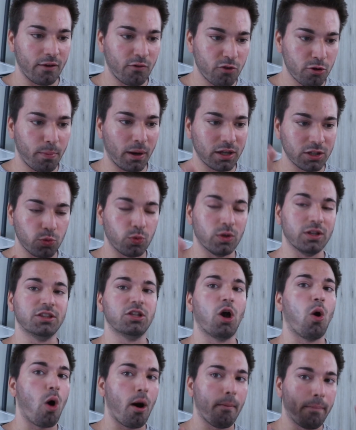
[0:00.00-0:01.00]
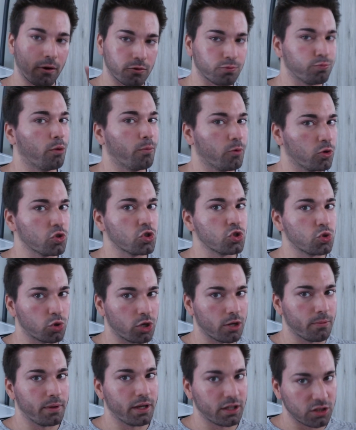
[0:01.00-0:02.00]
everybody will know about
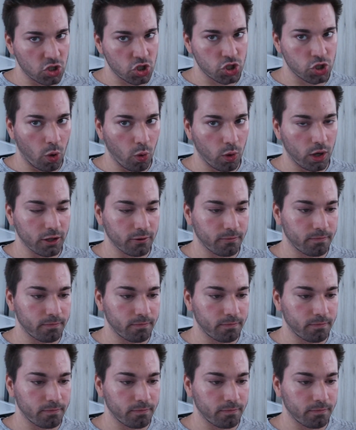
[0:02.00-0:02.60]
Momonosuke being the shogun.